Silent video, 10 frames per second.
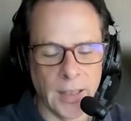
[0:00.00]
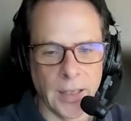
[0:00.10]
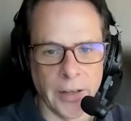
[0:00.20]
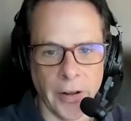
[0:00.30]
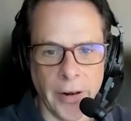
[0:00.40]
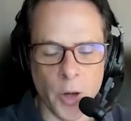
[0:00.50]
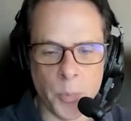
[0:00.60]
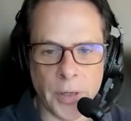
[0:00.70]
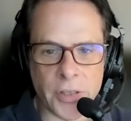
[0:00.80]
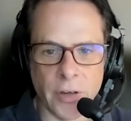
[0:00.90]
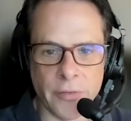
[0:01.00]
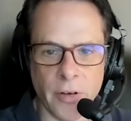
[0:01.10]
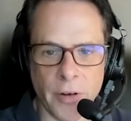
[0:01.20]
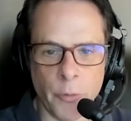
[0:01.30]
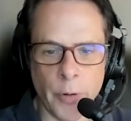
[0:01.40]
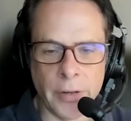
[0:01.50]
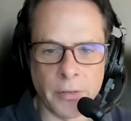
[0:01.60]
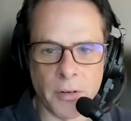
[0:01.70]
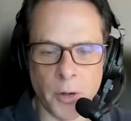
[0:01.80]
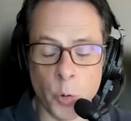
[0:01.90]
I know because I've read a
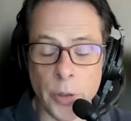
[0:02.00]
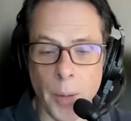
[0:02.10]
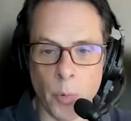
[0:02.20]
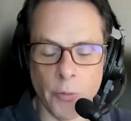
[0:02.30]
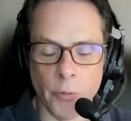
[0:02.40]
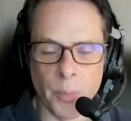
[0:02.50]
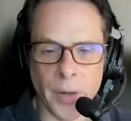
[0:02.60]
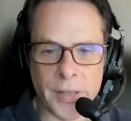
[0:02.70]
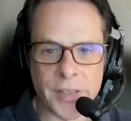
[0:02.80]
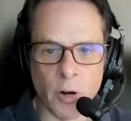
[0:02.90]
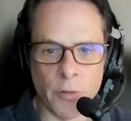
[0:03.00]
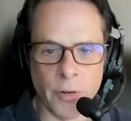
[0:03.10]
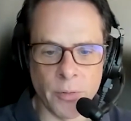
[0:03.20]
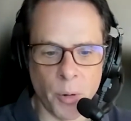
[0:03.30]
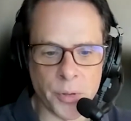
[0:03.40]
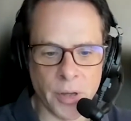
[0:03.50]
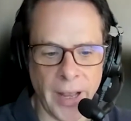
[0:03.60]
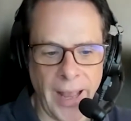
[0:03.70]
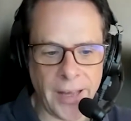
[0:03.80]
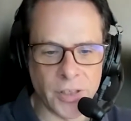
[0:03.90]
good number of them myself.
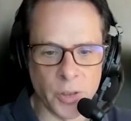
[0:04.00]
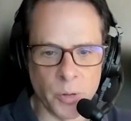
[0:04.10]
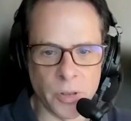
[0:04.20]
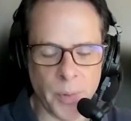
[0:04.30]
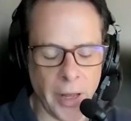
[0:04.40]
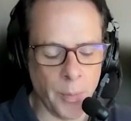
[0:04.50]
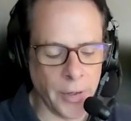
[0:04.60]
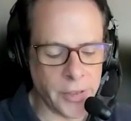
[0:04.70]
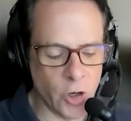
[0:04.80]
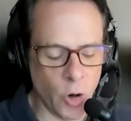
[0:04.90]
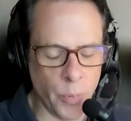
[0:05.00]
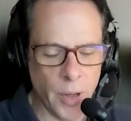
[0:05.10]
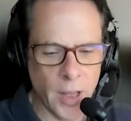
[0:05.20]
I had to as part of my job.